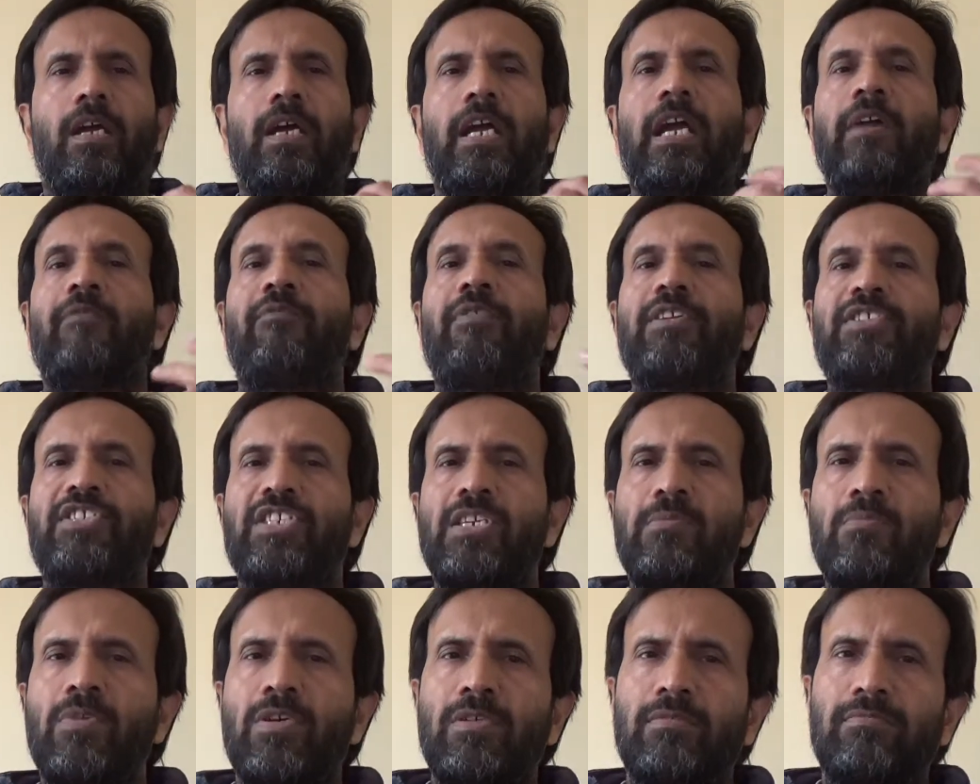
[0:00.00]

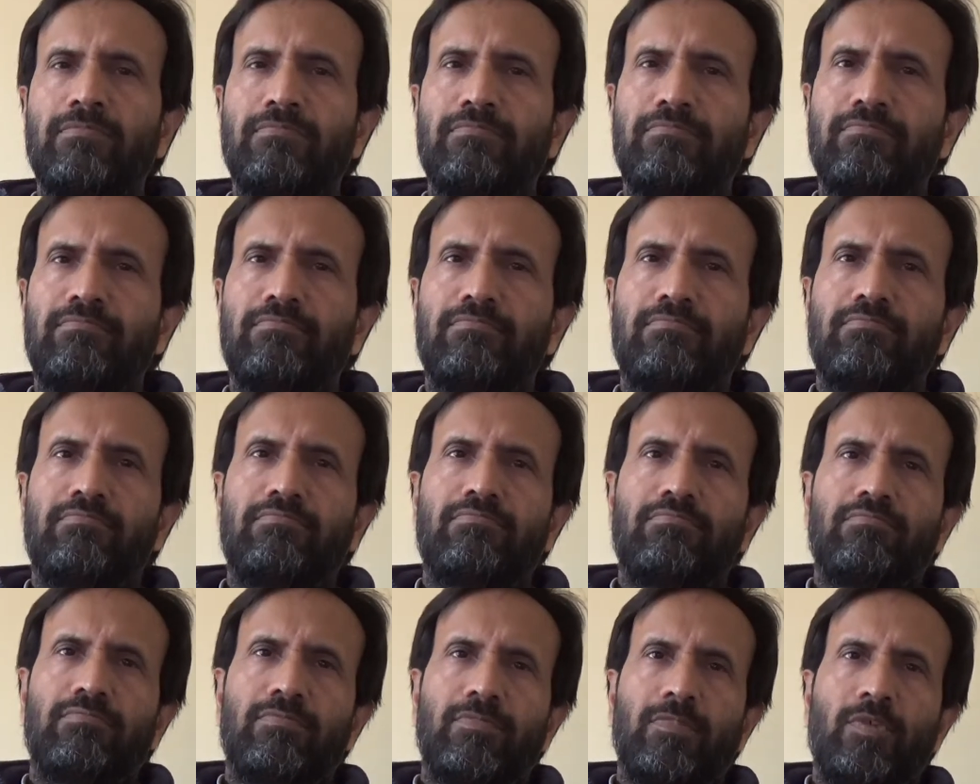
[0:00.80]
emphysema
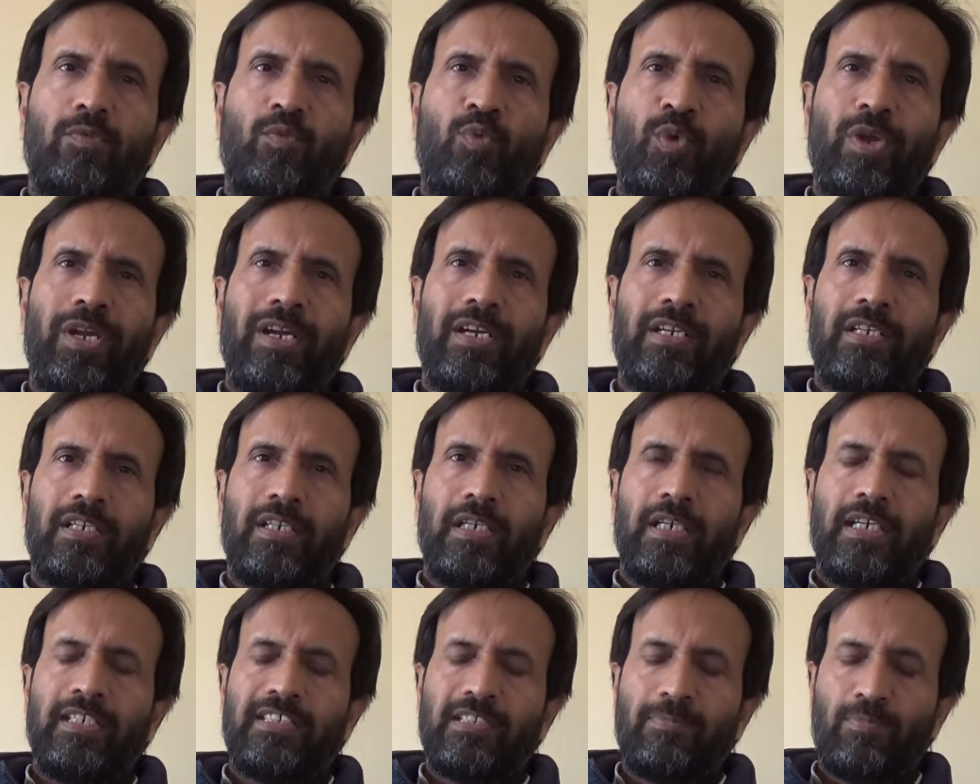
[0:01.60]
where
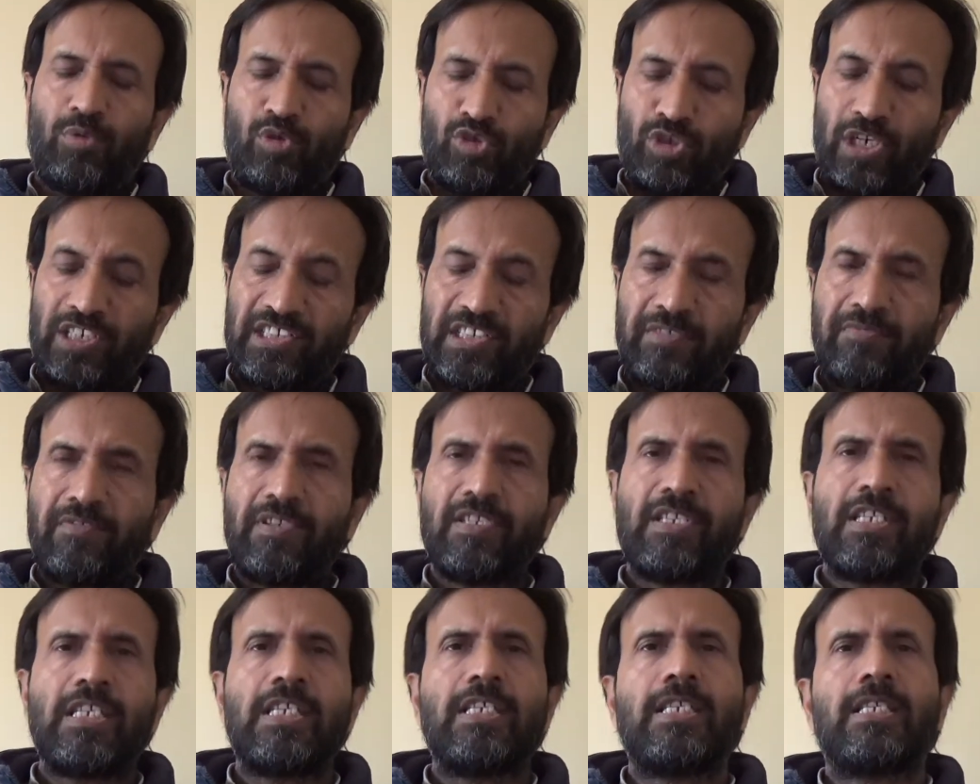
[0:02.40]
it's a progressive
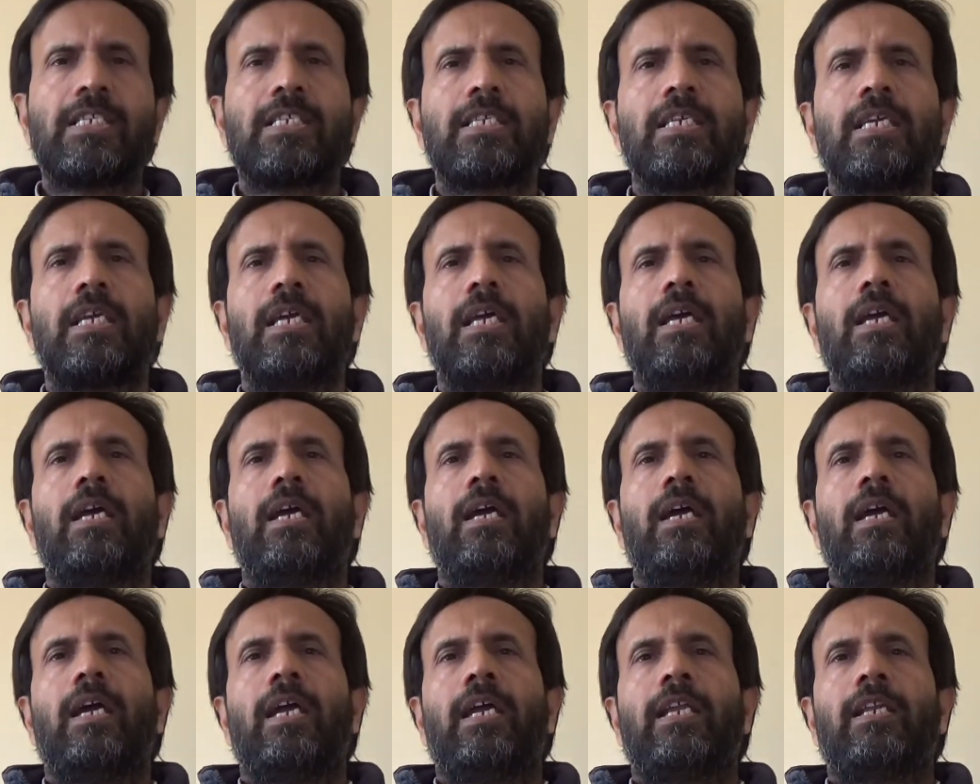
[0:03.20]
disease
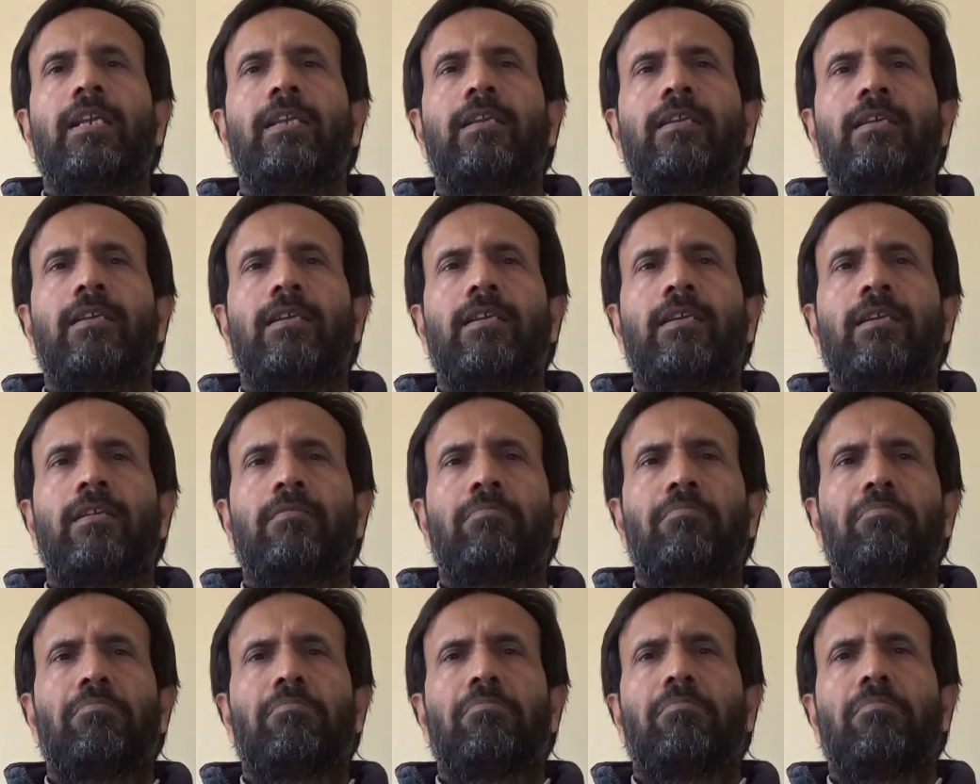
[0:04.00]
and uh,
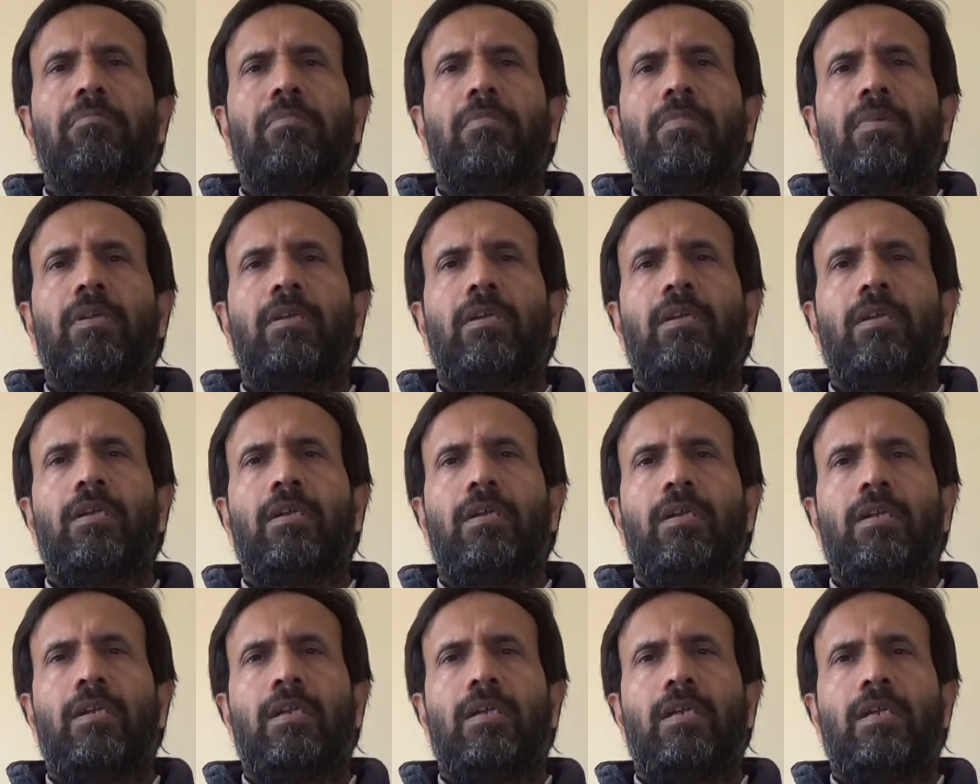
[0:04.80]

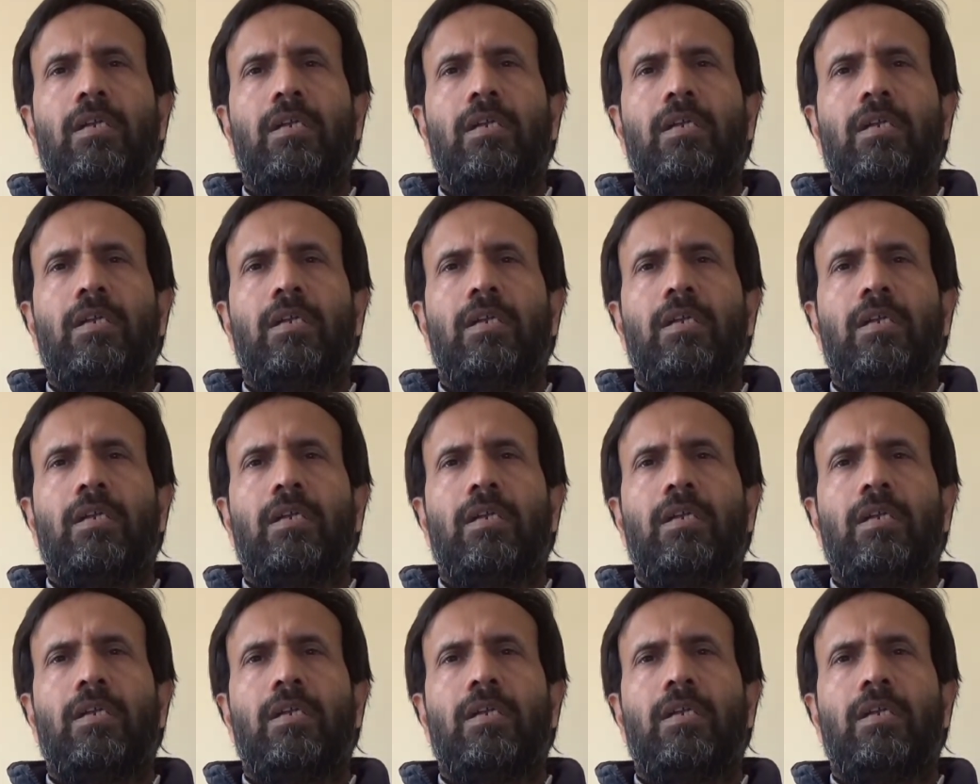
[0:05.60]
uh,